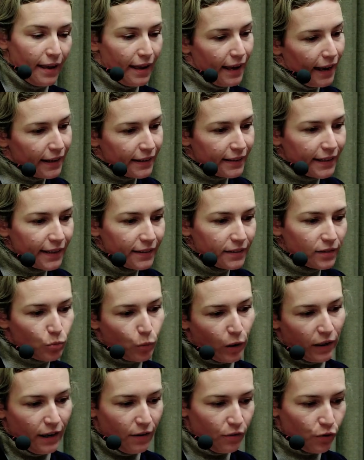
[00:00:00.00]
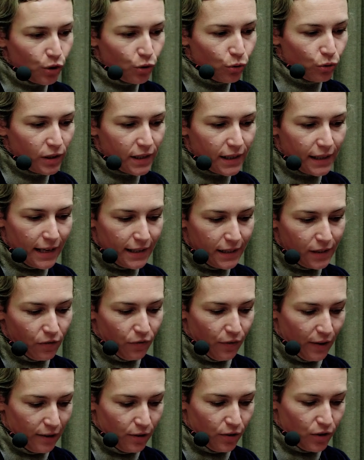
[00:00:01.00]
And yet, whenever you discuss the
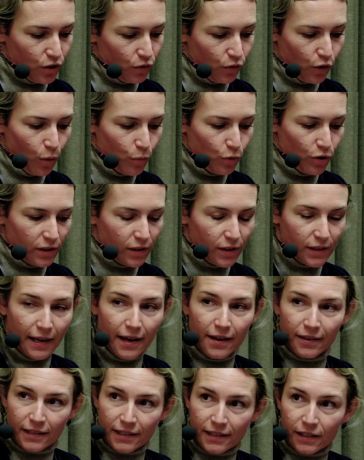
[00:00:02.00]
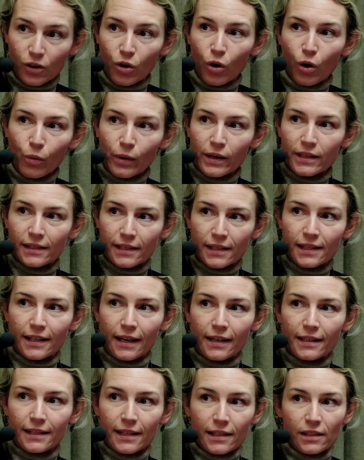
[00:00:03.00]
failures of communist societies, they're always
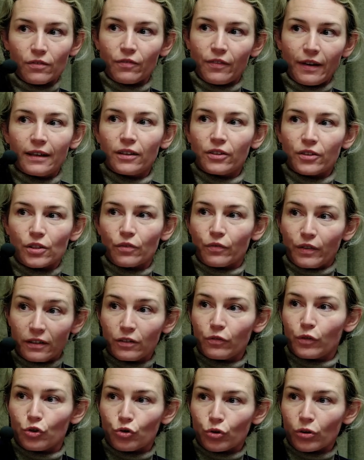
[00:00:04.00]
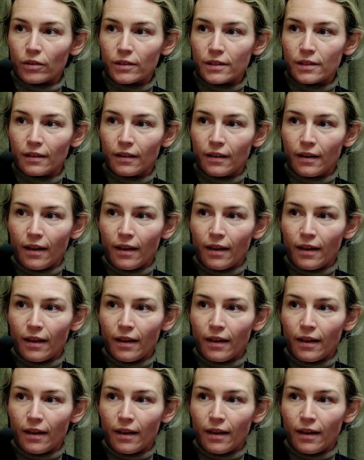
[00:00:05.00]
discussed as the failures of individuals.